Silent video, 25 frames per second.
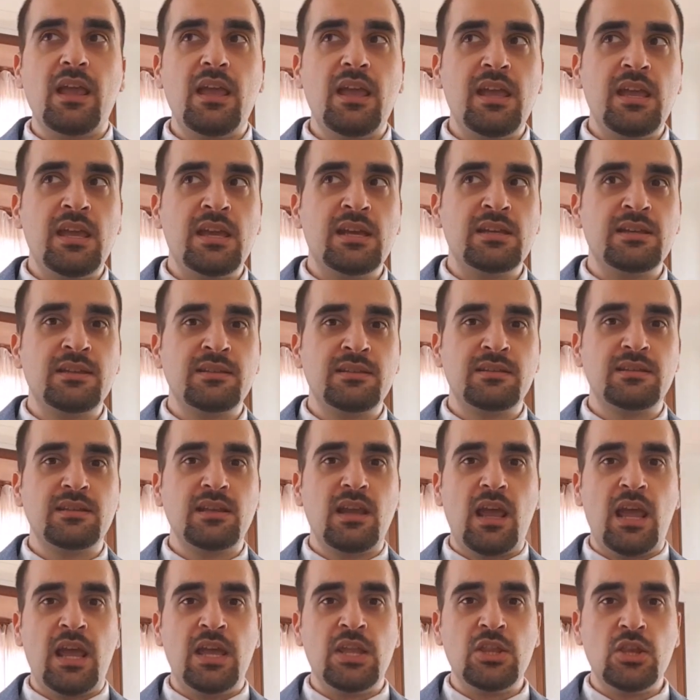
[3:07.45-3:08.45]
is
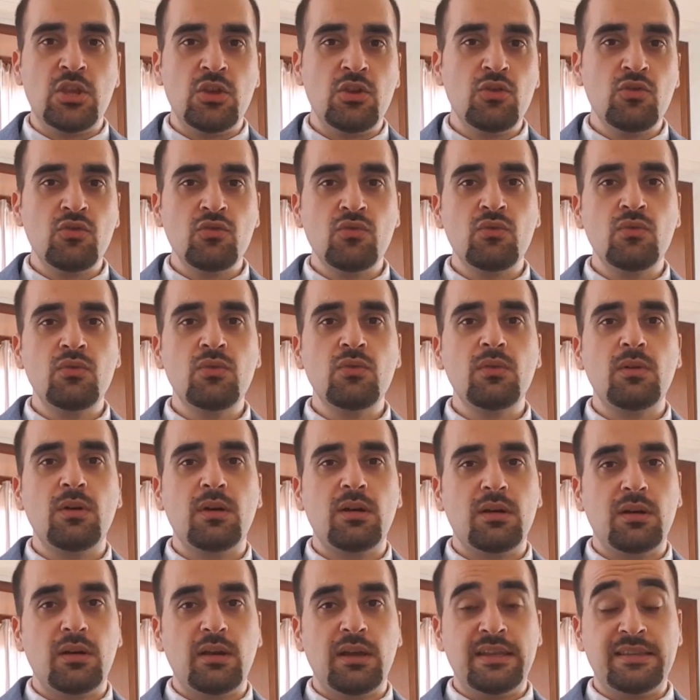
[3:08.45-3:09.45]
a new
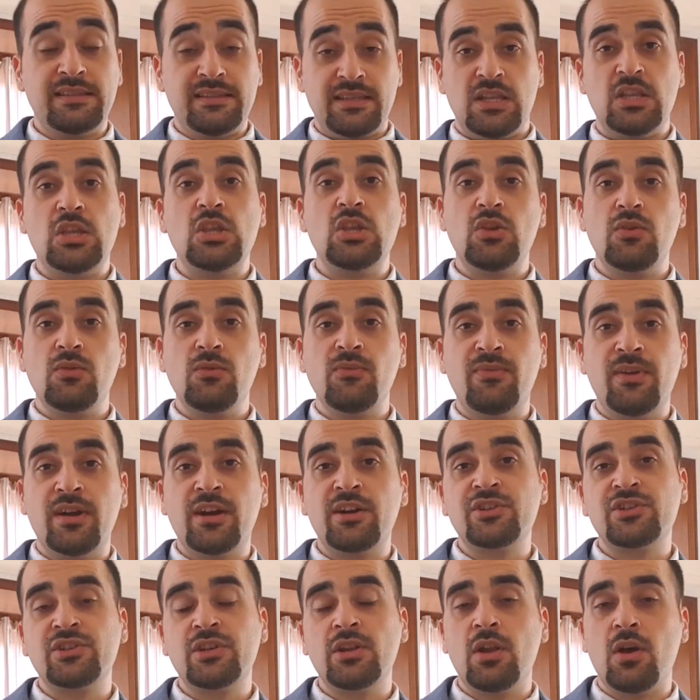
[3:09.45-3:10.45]

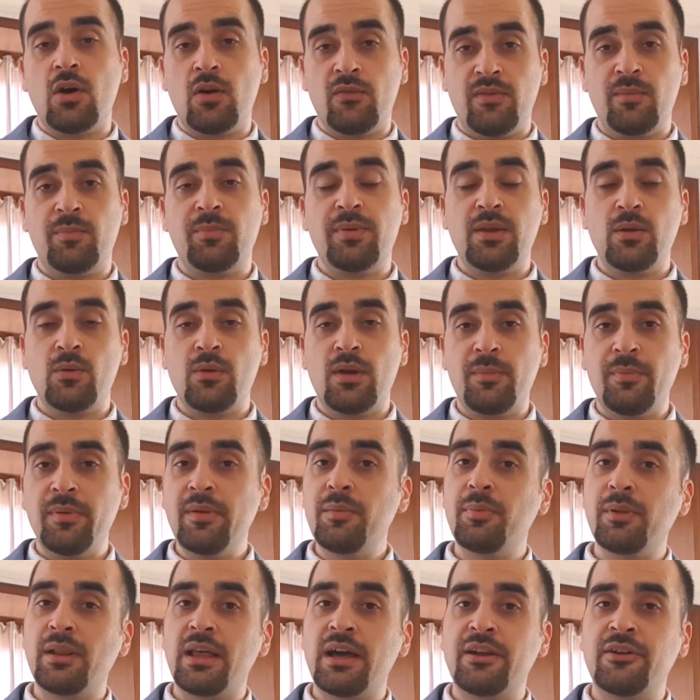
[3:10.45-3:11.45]
version of the
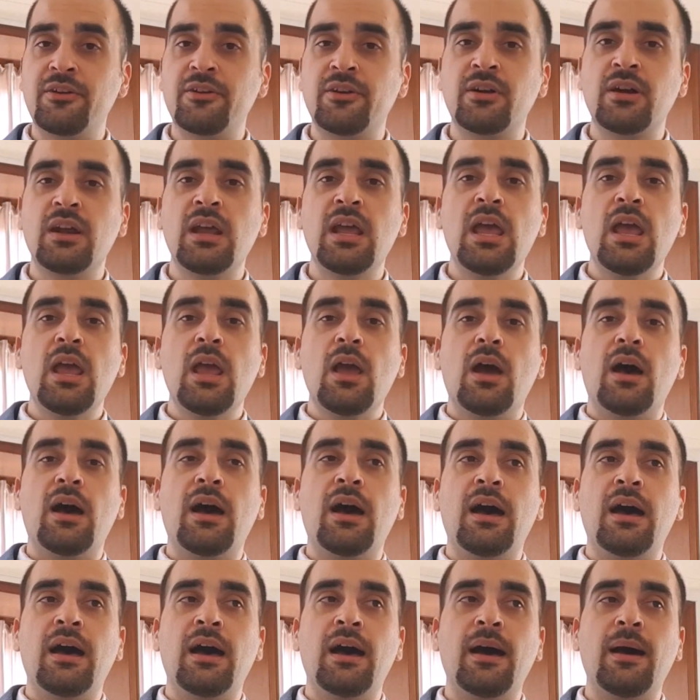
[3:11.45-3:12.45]
PYP planner.
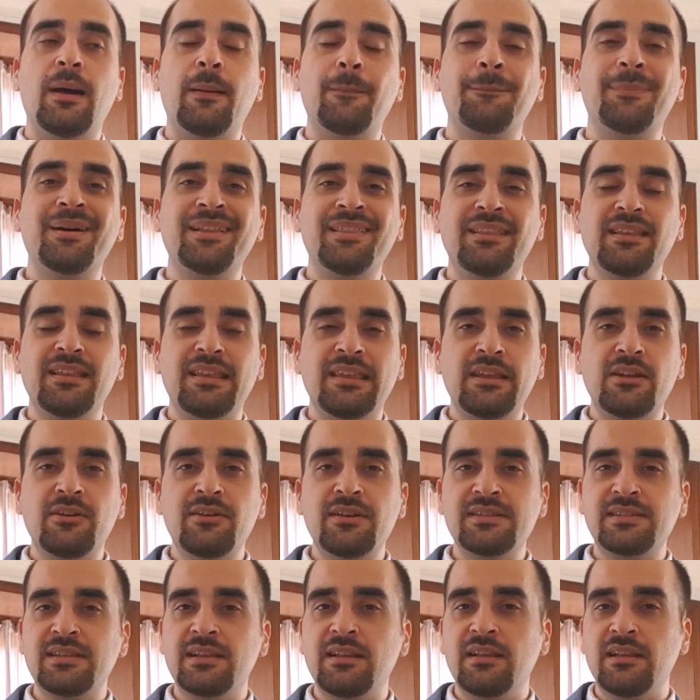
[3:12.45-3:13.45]
But here
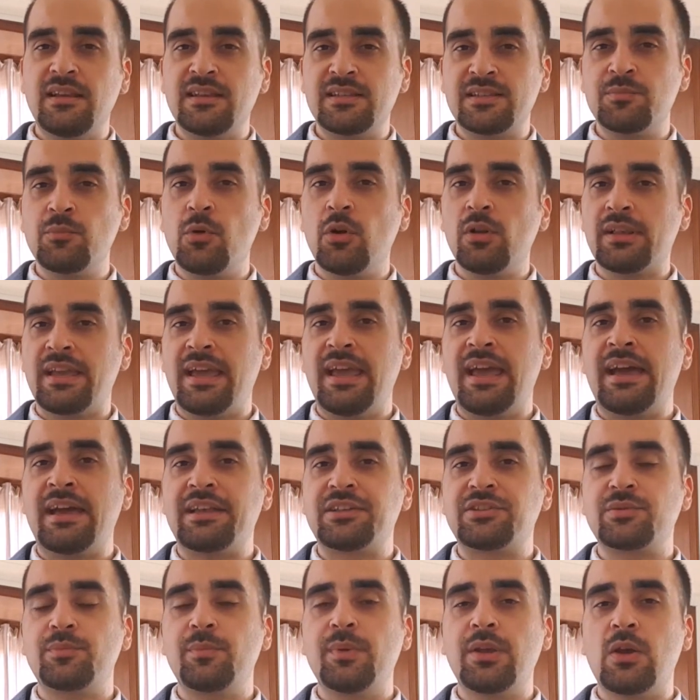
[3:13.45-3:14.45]
is a small
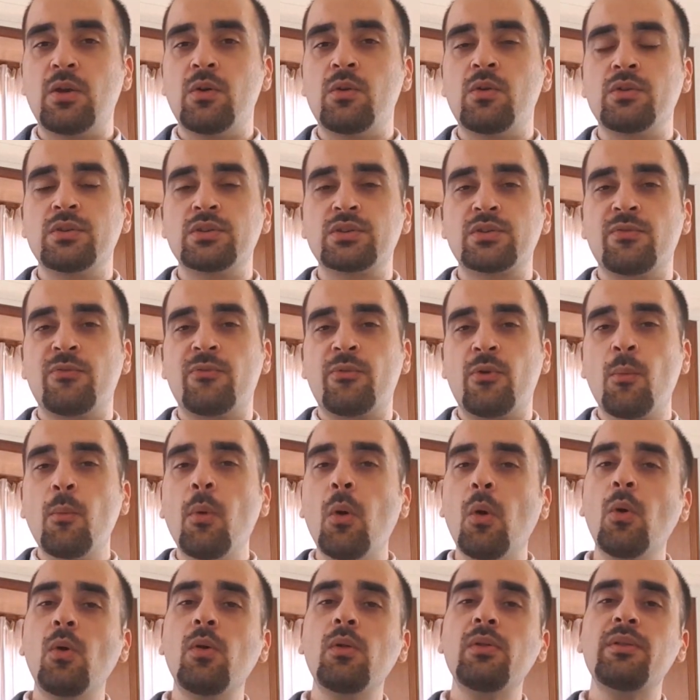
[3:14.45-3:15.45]
catch, because from
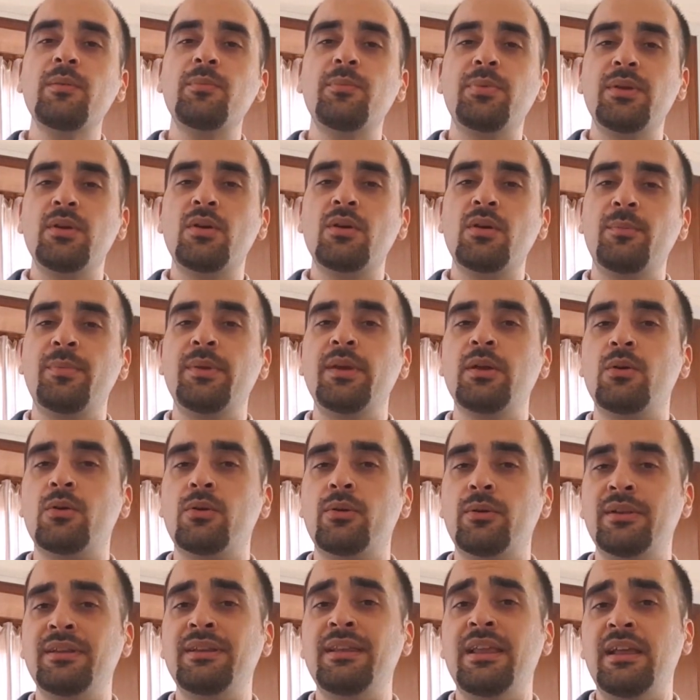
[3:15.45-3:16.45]
all the PYP
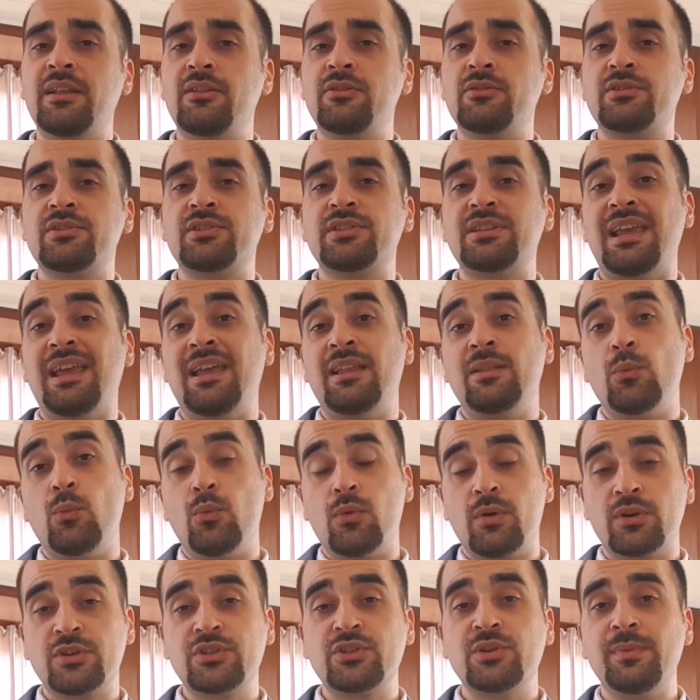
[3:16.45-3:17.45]
coordinators and
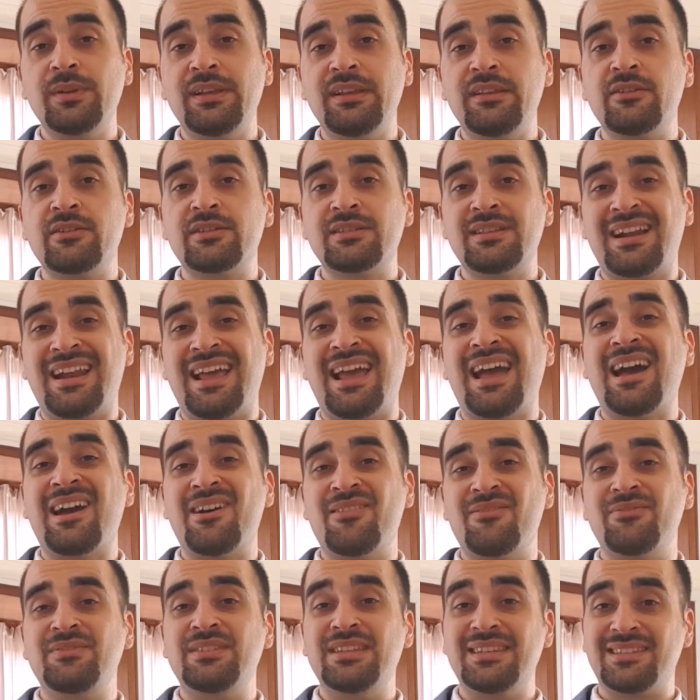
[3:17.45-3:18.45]
workshop leaders that I
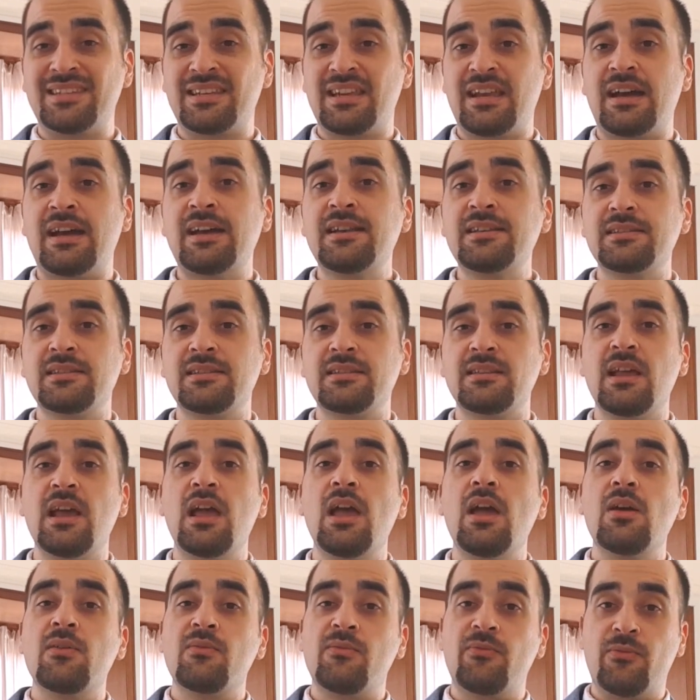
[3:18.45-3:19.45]
have discussed
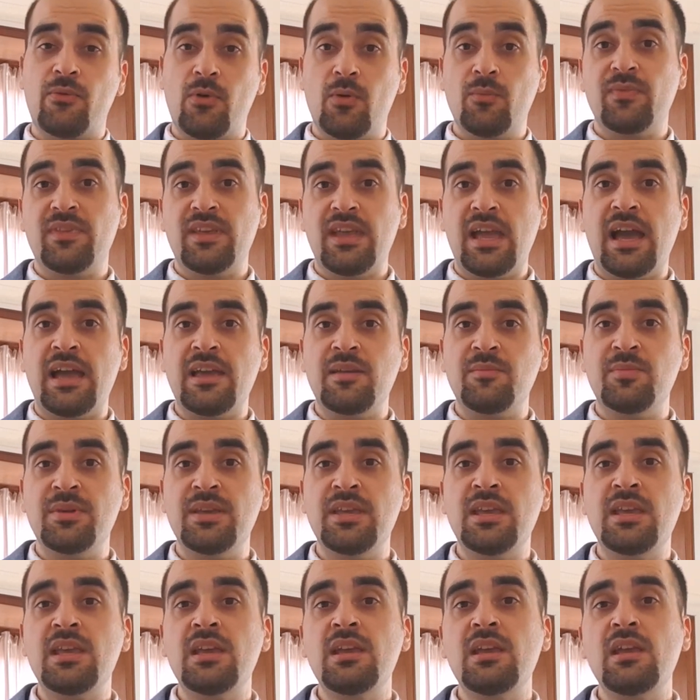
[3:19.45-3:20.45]
from the
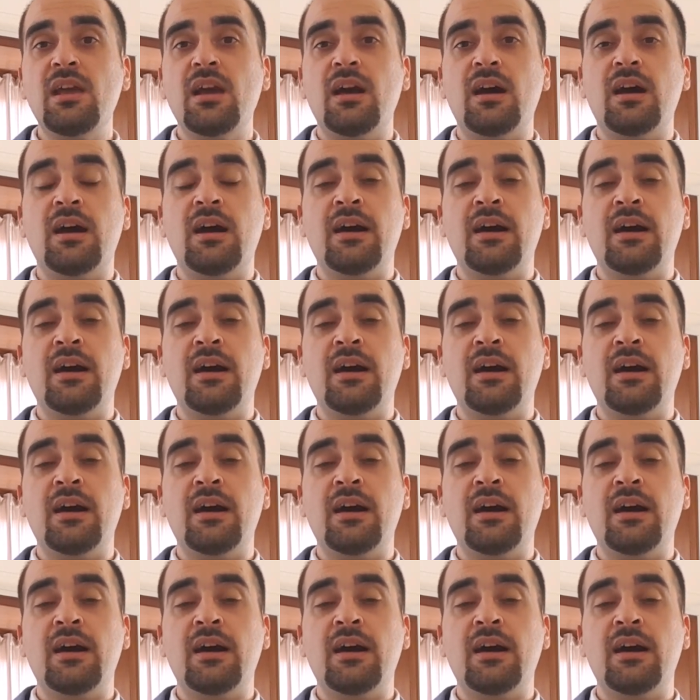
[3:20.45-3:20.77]
IB,